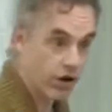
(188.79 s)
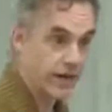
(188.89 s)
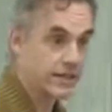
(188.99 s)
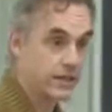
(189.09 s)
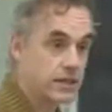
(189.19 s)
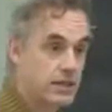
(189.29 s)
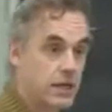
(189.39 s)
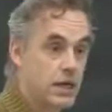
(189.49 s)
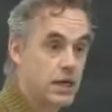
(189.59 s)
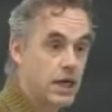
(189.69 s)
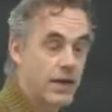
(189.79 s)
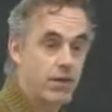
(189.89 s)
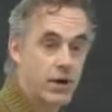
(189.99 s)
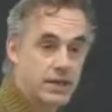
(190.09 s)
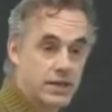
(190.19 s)
crises, and
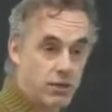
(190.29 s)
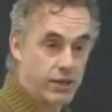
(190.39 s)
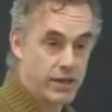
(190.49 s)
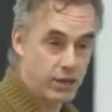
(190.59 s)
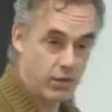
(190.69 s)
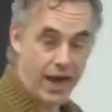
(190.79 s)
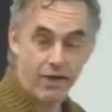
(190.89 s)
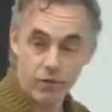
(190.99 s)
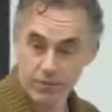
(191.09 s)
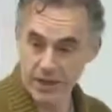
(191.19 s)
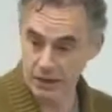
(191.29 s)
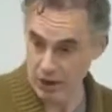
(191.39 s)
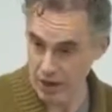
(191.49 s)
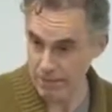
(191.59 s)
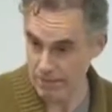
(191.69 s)
the ones that we do have would be a
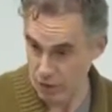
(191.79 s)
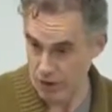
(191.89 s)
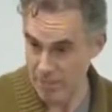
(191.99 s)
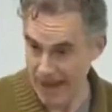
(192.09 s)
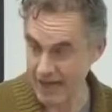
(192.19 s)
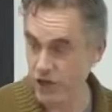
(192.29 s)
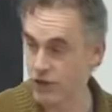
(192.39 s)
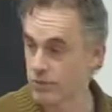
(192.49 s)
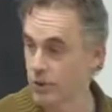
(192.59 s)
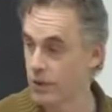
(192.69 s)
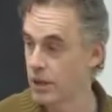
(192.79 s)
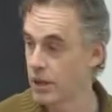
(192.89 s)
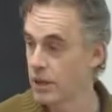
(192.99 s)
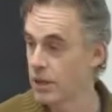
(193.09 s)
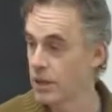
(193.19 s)
lot more manageable.
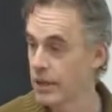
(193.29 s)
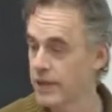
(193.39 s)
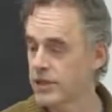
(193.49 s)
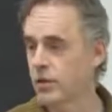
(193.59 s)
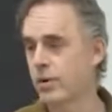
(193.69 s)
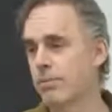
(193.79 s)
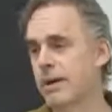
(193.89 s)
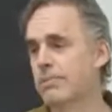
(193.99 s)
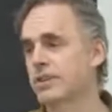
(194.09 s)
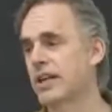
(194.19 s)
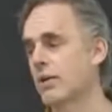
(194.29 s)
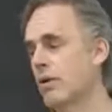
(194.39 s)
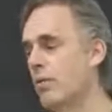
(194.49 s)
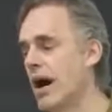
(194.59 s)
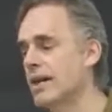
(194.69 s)
And so when people say,
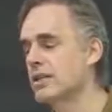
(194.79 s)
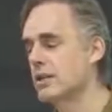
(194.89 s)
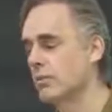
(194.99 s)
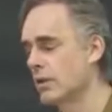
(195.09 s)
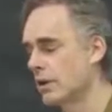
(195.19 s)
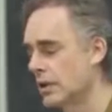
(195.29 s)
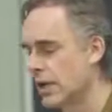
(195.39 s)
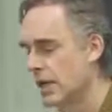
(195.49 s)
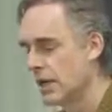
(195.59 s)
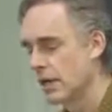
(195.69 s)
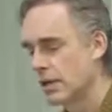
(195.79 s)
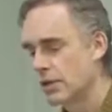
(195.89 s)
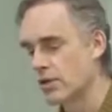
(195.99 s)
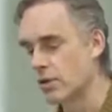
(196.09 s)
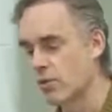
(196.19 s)
well, why is the world
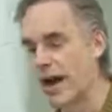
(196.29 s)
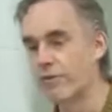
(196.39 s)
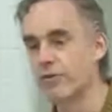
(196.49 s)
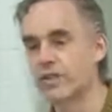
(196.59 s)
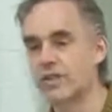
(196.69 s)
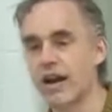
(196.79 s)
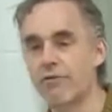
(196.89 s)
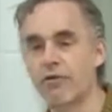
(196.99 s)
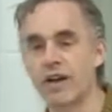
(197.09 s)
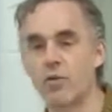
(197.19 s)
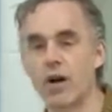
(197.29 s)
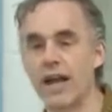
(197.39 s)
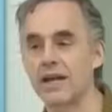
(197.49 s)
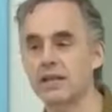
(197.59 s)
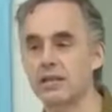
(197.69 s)
so rife with suffering?
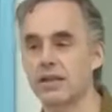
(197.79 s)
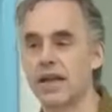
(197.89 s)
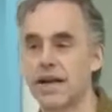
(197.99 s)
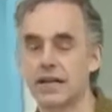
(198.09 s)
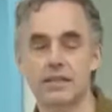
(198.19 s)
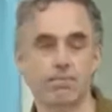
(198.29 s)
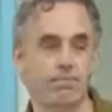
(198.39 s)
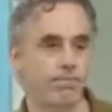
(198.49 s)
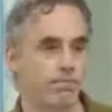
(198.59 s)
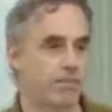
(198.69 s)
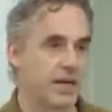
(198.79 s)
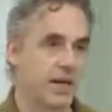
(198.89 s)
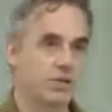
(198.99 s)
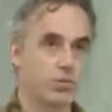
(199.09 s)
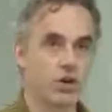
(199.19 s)
One answer to that is
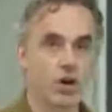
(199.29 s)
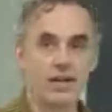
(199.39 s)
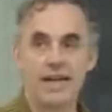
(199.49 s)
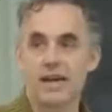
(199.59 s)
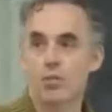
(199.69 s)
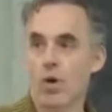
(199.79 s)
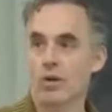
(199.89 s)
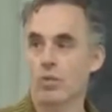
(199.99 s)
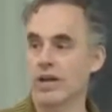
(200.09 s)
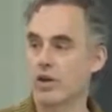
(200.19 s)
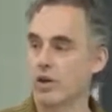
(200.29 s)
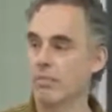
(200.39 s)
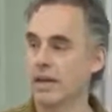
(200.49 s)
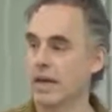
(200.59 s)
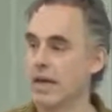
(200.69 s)
because we're not yet what we
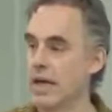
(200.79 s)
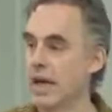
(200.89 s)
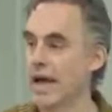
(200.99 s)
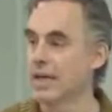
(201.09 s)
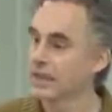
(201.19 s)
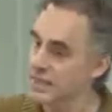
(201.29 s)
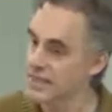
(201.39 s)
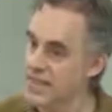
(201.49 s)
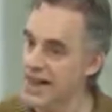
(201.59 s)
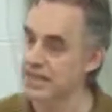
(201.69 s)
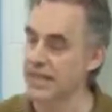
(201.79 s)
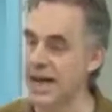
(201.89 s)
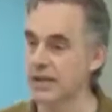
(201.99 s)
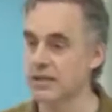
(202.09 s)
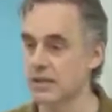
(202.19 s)
could be. And at least that's an
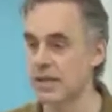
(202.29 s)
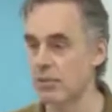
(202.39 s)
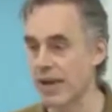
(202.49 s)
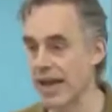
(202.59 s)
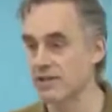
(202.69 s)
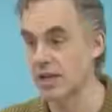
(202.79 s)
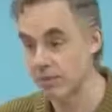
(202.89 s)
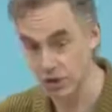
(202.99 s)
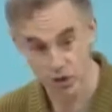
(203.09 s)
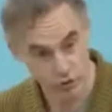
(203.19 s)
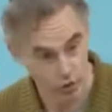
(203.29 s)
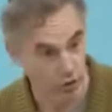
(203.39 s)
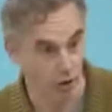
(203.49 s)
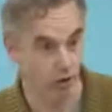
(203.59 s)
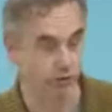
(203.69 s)
answer that we have some
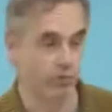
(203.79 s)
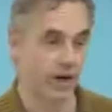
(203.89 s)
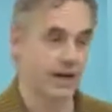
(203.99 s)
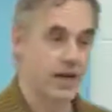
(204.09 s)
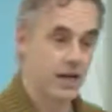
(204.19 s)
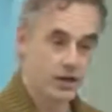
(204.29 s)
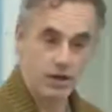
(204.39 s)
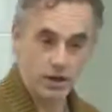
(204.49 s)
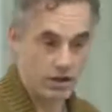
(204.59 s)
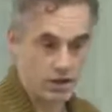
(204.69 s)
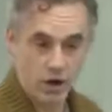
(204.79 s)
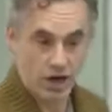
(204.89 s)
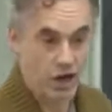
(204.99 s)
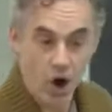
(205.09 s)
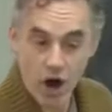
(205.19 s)
control over, right? You're not going to
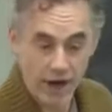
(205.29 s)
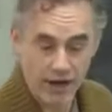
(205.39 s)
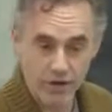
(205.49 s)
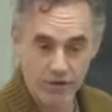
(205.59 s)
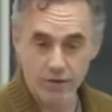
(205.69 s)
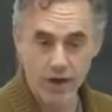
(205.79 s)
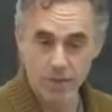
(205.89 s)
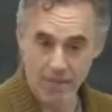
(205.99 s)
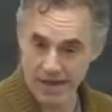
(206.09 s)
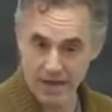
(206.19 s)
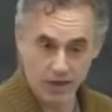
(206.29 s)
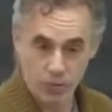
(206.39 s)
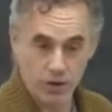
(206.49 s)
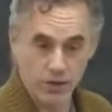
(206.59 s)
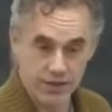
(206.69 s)
talk God out of making the
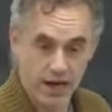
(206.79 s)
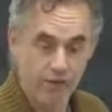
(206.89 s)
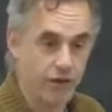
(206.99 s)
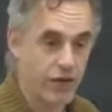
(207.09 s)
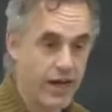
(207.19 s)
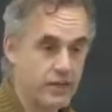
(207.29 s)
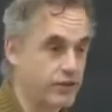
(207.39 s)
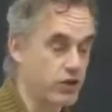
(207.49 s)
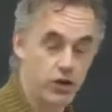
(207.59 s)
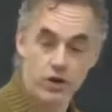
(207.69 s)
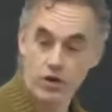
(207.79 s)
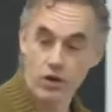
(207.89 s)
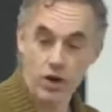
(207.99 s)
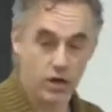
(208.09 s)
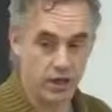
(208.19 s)
world suffer, that's for sure. And you're
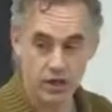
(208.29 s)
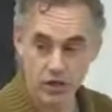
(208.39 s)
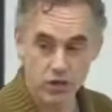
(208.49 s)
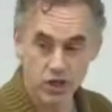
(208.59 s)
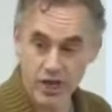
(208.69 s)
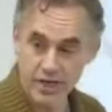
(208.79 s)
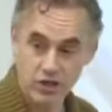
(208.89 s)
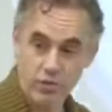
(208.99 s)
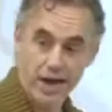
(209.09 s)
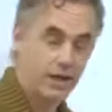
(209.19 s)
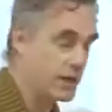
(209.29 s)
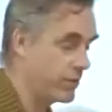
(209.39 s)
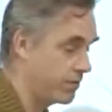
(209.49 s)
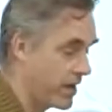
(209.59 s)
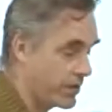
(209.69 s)
not going to negotiate directly
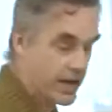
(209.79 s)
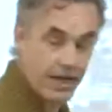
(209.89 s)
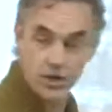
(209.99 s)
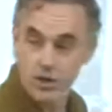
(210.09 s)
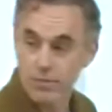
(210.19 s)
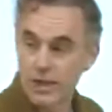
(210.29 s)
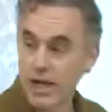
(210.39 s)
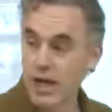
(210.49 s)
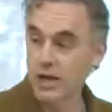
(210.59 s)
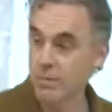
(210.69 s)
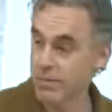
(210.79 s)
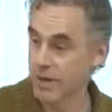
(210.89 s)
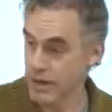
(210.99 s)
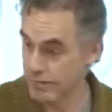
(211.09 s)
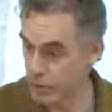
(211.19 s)
with Mother Nature, but you might
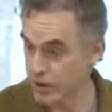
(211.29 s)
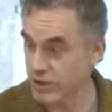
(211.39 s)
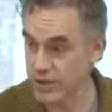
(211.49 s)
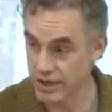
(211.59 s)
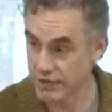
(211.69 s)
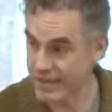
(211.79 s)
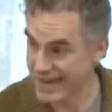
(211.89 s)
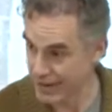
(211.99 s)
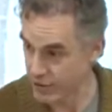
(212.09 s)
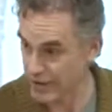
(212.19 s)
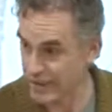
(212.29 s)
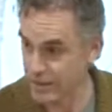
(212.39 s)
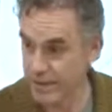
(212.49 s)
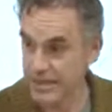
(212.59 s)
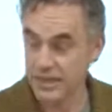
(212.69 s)
be able to put yourself together a
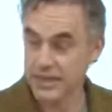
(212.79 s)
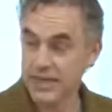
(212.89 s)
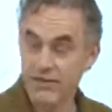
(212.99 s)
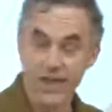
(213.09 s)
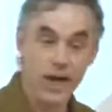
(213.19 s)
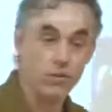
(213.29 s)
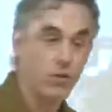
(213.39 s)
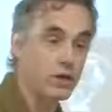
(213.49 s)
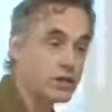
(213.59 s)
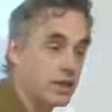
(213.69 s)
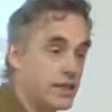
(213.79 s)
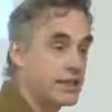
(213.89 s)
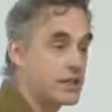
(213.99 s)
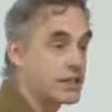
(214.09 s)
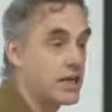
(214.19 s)
little bit and see if that works. At
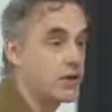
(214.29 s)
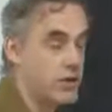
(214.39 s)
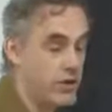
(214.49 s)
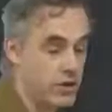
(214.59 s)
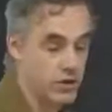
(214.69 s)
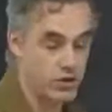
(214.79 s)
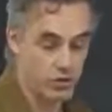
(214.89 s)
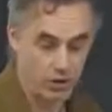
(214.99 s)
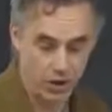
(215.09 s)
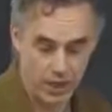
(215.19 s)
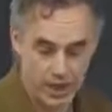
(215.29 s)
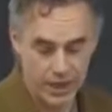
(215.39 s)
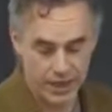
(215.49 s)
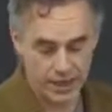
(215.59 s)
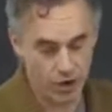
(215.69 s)
least it's under your control.
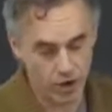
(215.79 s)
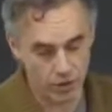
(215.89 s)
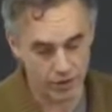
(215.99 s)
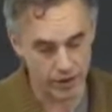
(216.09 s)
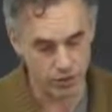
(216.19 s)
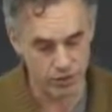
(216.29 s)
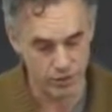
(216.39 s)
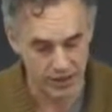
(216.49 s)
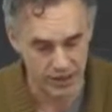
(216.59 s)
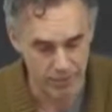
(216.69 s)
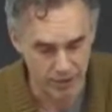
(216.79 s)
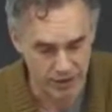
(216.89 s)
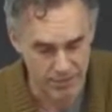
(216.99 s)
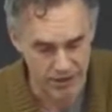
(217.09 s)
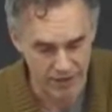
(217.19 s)
And God only knows what the upper
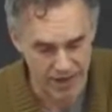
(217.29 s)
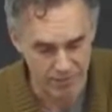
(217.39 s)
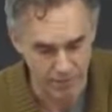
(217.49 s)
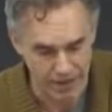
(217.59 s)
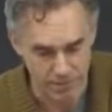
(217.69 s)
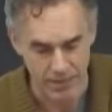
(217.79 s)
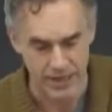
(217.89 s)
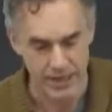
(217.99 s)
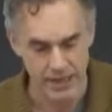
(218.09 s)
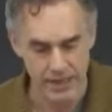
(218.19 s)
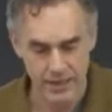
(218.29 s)
limit of that might be.